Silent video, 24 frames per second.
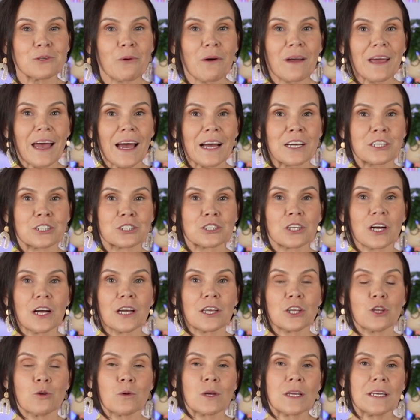Joy
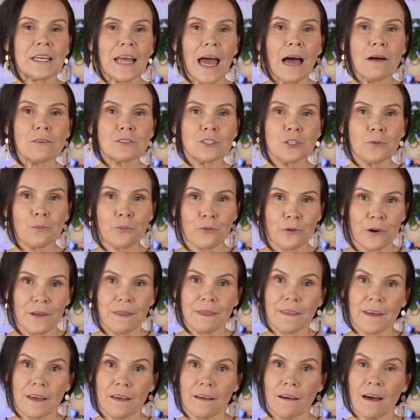Xtra, you can now do
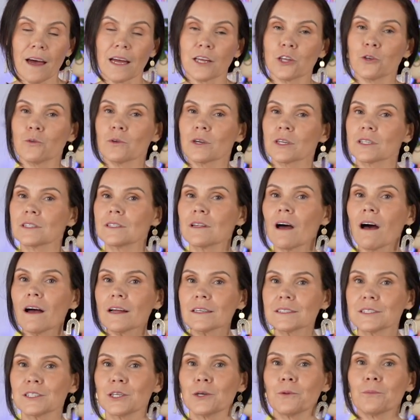print and cut. You could
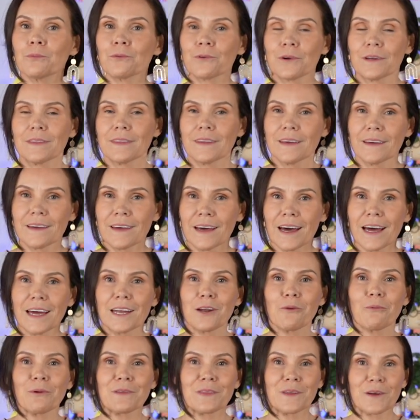not do print and
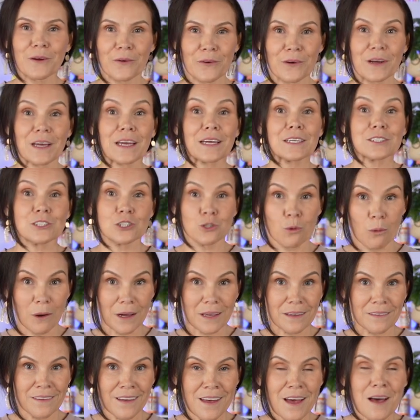cut with the Cricut
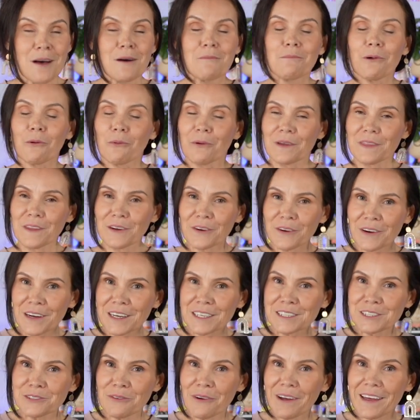Joy. But with the
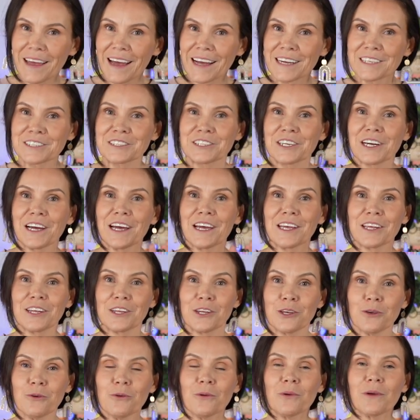Cricut Joy Xtra,
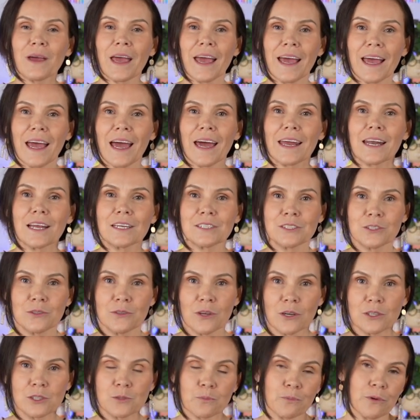you can do
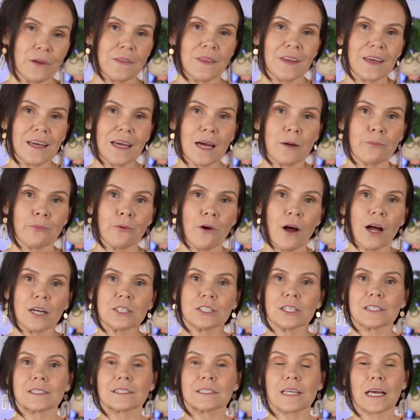those print and cut
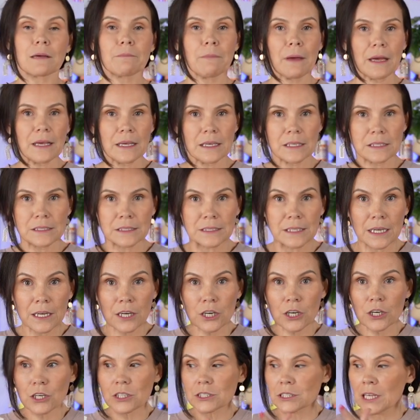projects like making
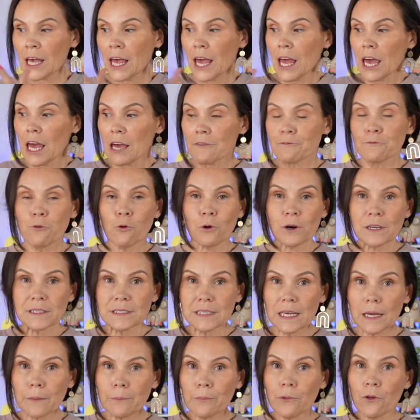stickers. And for
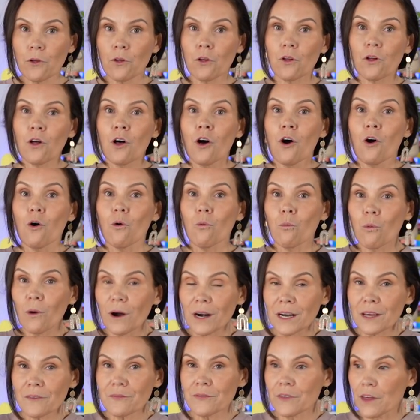example, one
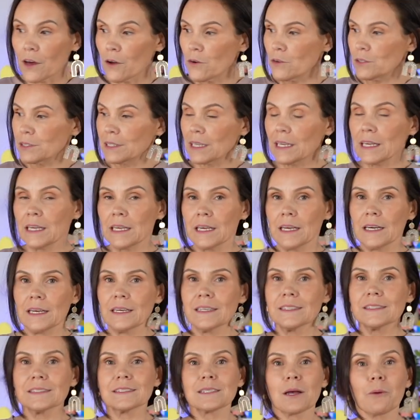of those
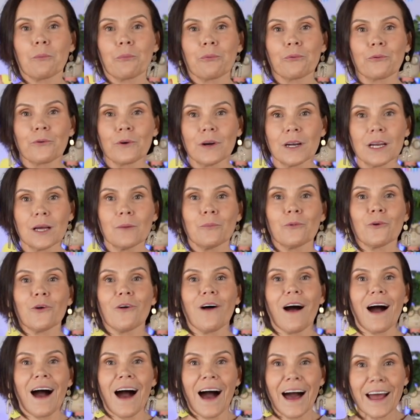is
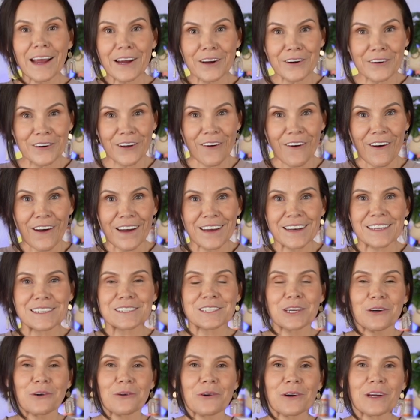Printable Iron-On.
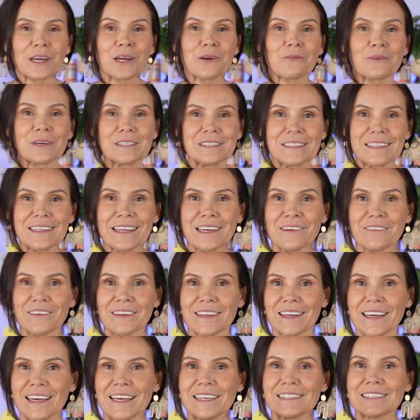So Cricut recently
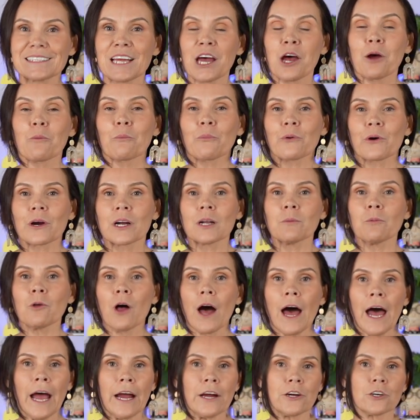released Printable
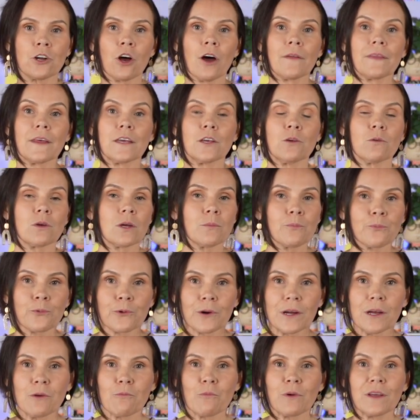Iron-On that you can
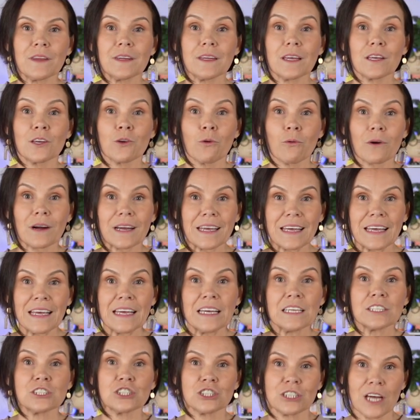print with your
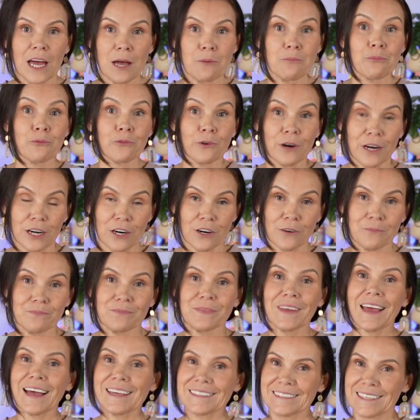inkjet printer.
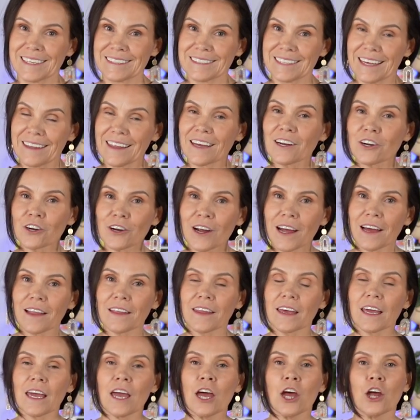Yes, I said that
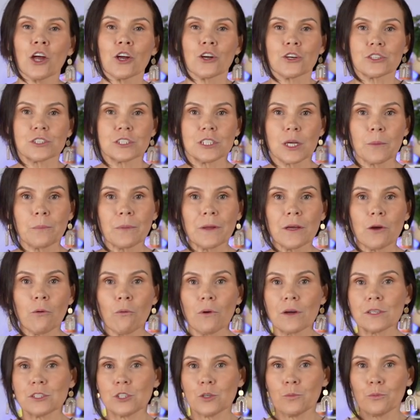correctly. You're simply
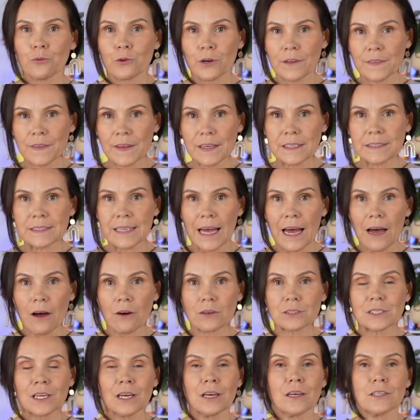going to print these
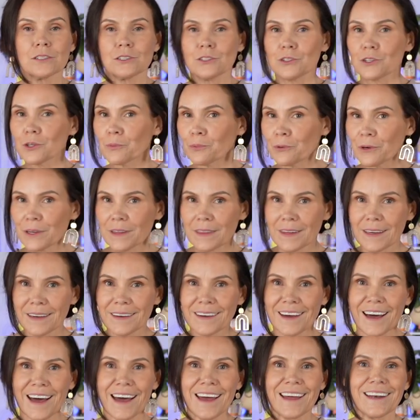out, do the print and
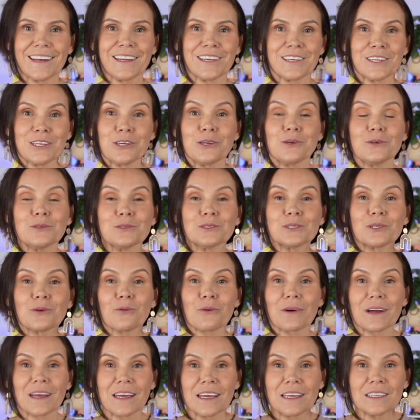cut, use
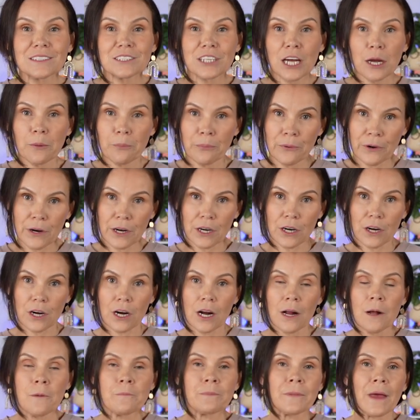your inkjet printer,
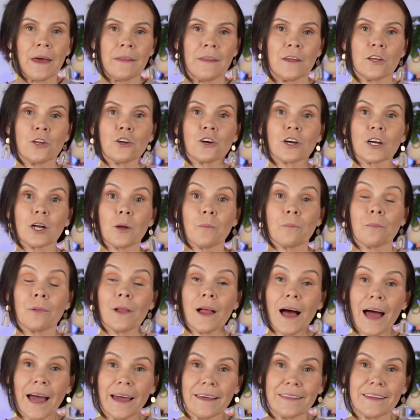and then you're going to
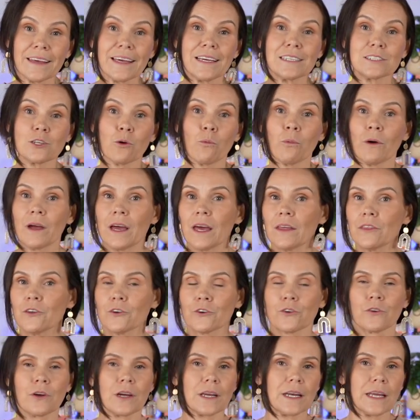apply these with your
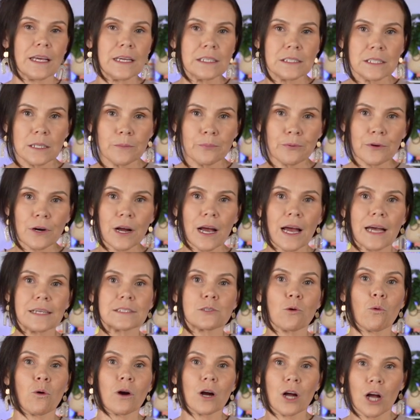Cricut Easy Press
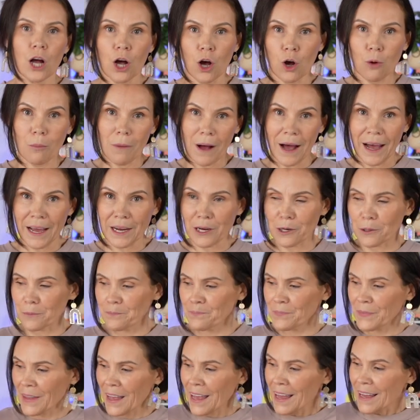or Home Iron.
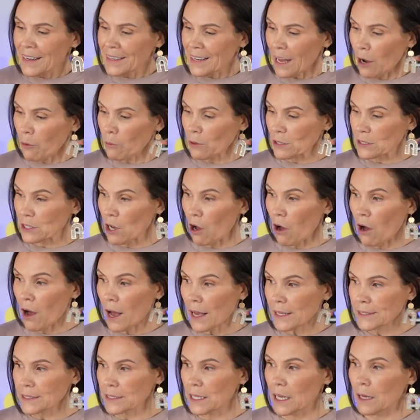Now what's
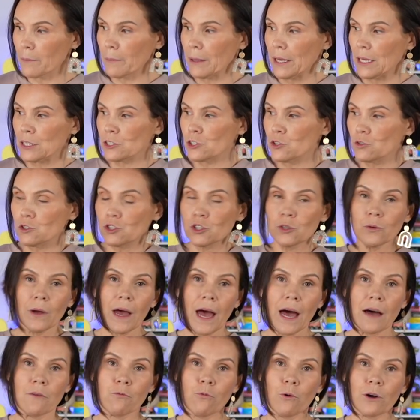awesome is you do
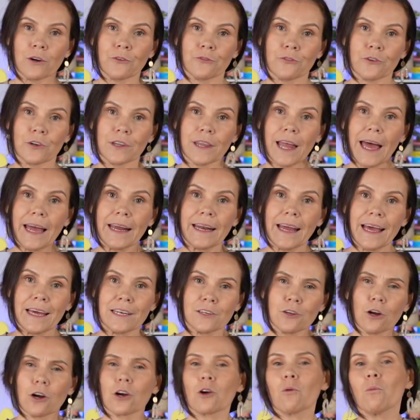have one for light and
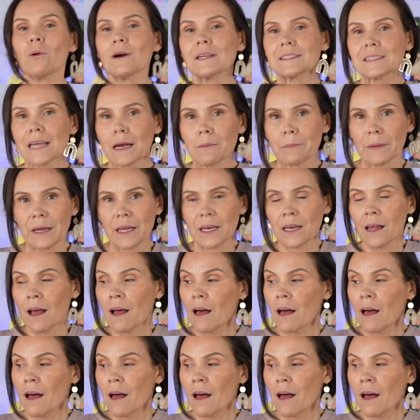dark. What does that mean?